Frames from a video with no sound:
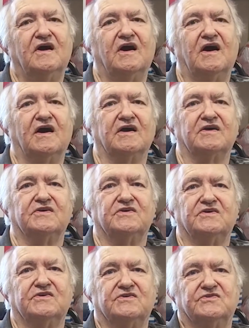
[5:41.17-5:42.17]

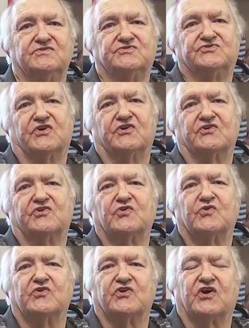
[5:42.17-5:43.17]
I started
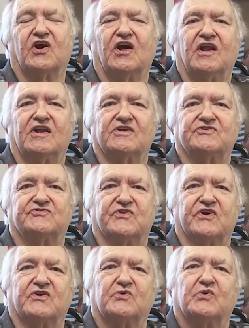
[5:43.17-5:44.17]
going to college
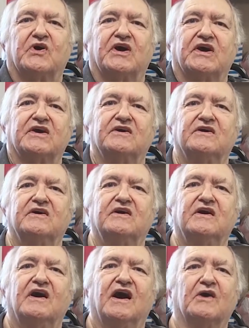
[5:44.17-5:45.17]
right away.
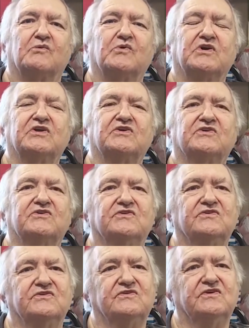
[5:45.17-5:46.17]
I went
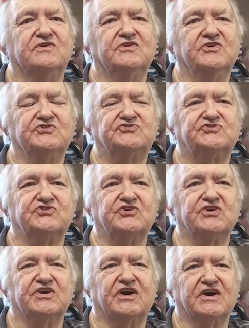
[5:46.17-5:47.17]

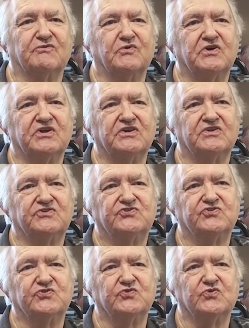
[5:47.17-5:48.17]
initially. I went
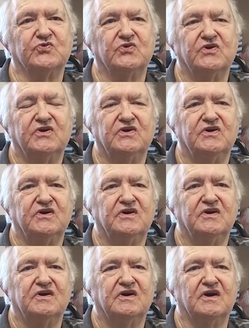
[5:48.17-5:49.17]
to
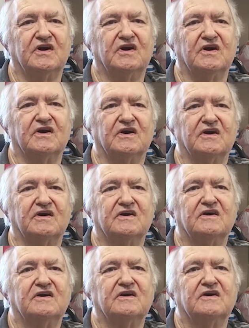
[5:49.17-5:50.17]
a uh,
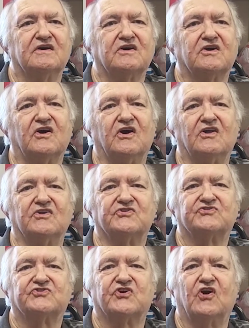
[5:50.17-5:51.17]

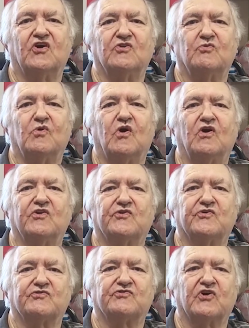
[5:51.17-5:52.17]
college called
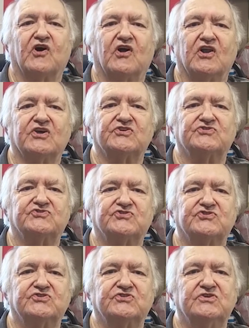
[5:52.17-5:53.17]
Waldorf College.
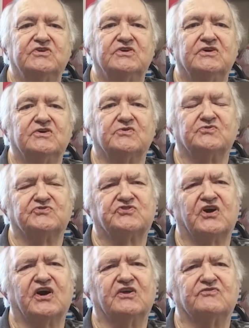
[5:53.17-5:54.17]
It was
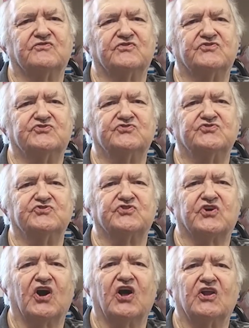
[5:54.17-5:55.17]
kind of a junior
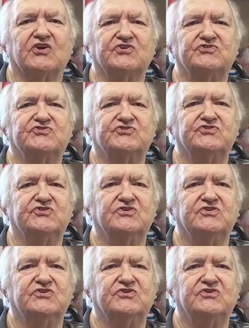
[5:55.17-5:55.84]
college.